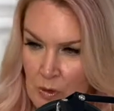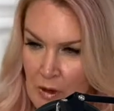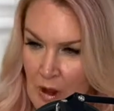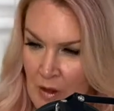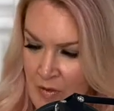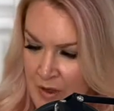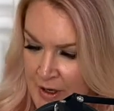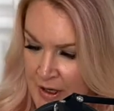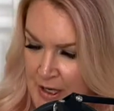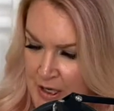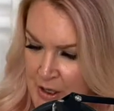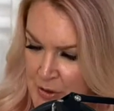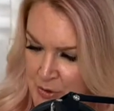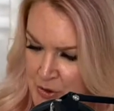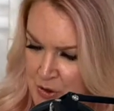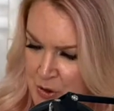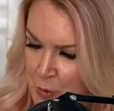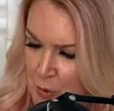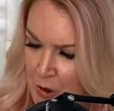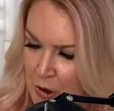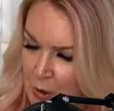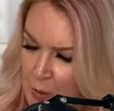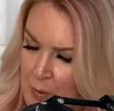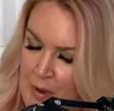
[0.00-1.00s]
that I used to
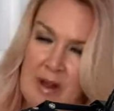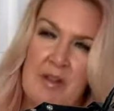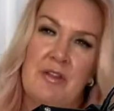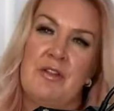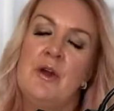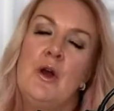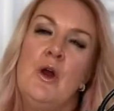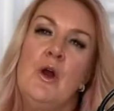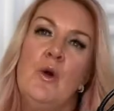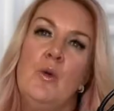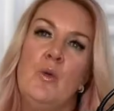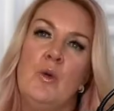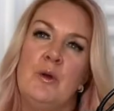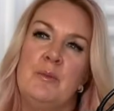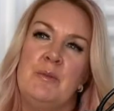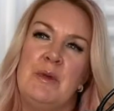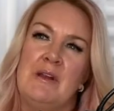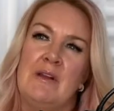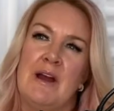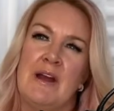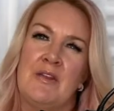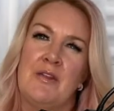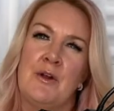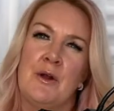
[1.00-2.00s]
work with would be
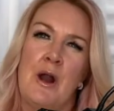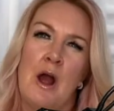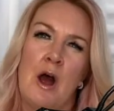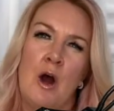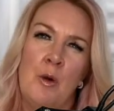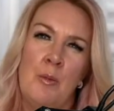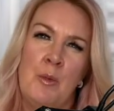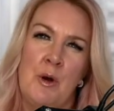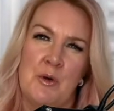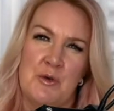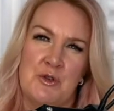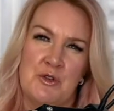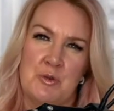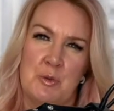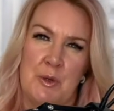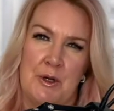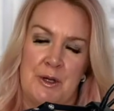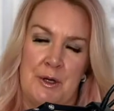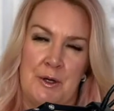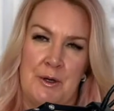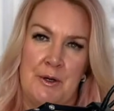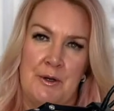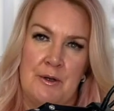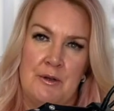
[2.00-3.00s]
like their elbows would
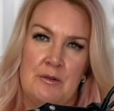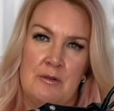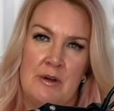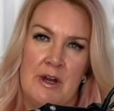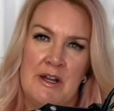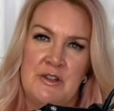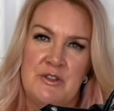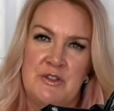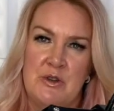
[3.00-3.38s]
hurt, right?